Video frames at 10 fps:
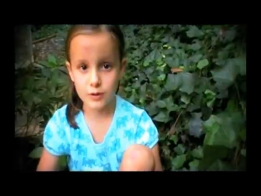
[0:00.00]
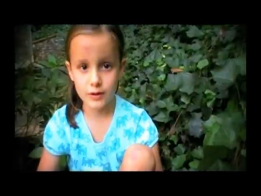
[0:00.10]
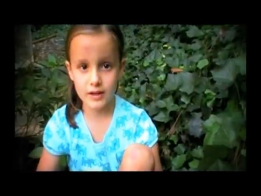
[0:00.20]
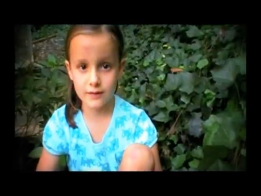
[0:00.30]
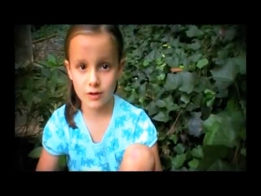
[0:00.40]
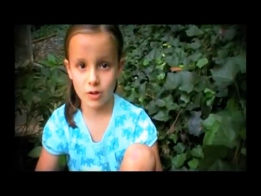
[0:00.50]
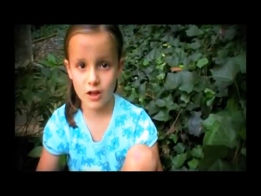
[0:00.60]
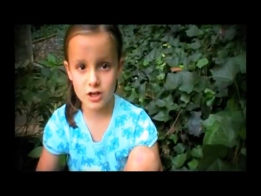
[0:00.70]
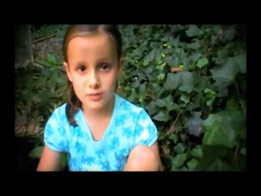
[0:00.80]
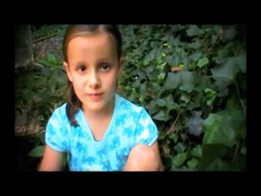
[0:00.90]
You can give your
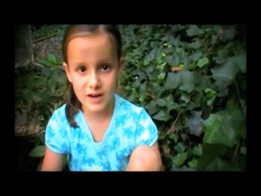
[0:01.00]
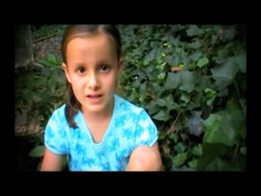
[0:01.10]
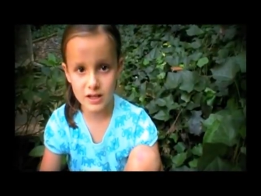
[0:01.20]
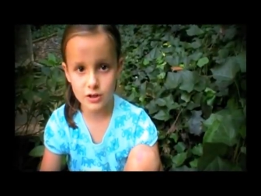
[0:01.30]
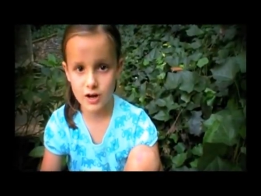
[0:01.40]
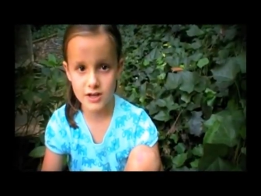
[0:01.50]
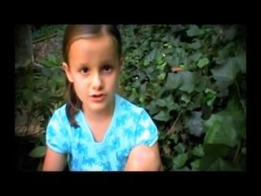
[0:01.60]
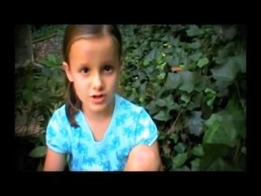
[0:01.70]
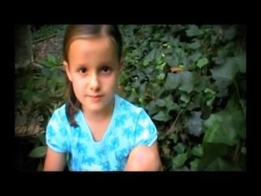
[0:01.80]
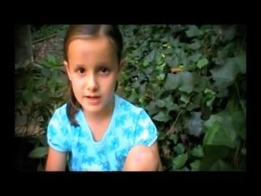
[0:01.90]
lunch money, your ice cream